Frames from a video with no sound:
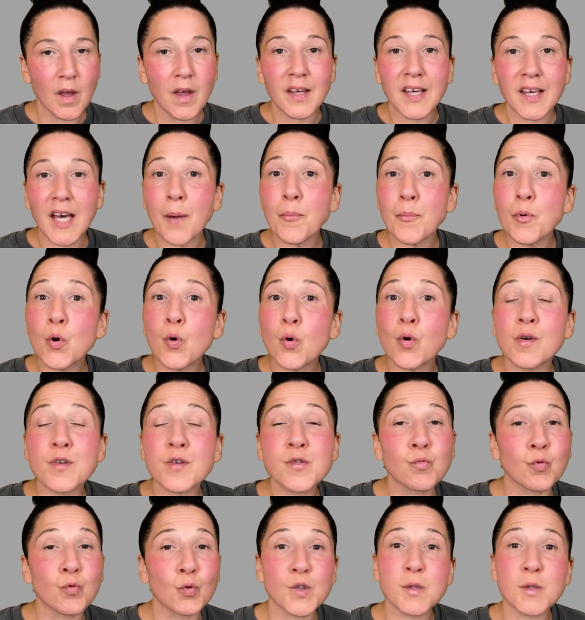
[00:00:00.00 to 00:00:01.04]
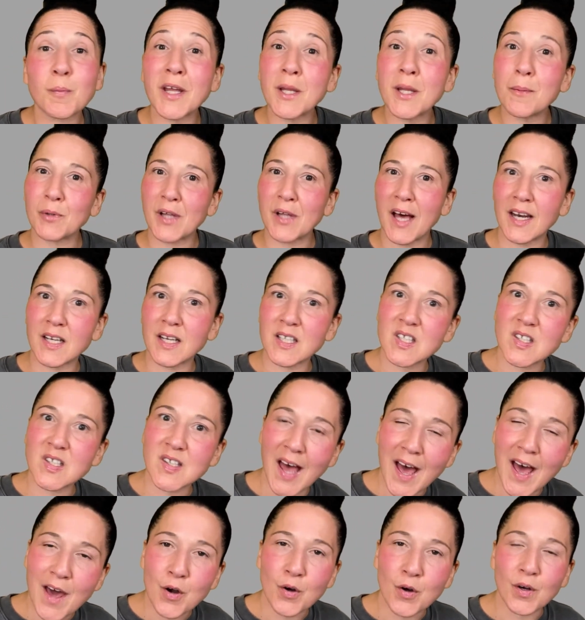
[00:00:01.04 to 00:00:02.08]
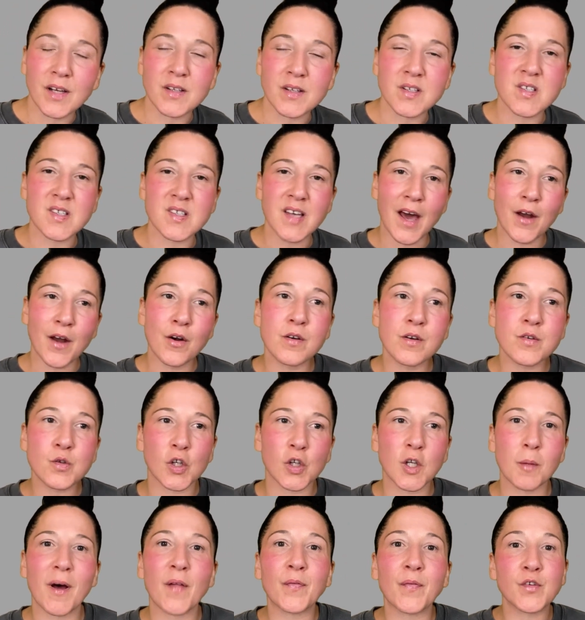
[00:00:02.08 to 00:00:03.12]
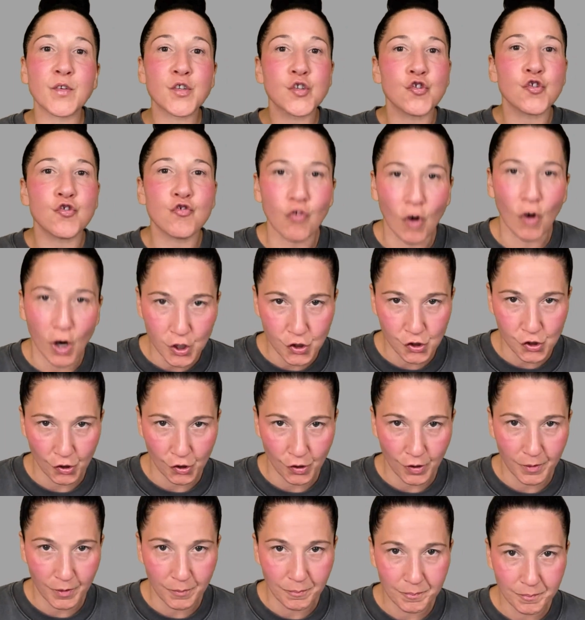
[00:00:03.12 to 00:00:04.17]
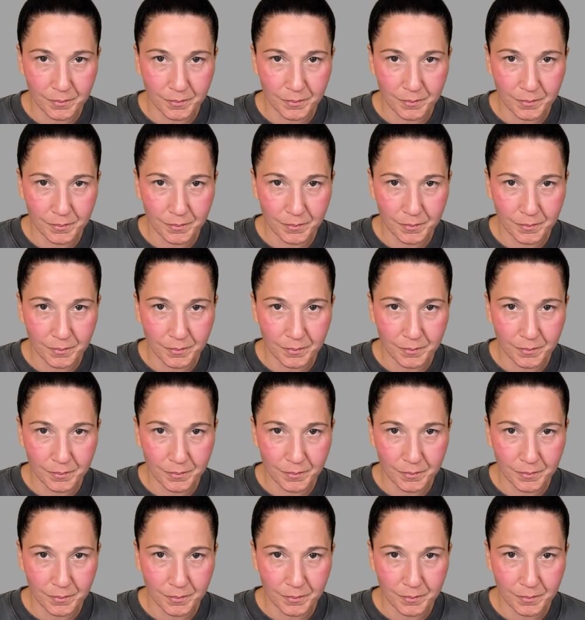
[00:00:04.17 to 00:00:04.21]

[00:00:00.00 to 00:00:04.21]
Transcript: Capricorn is ruled by the planet Saturn, and Saturn is all about the structure.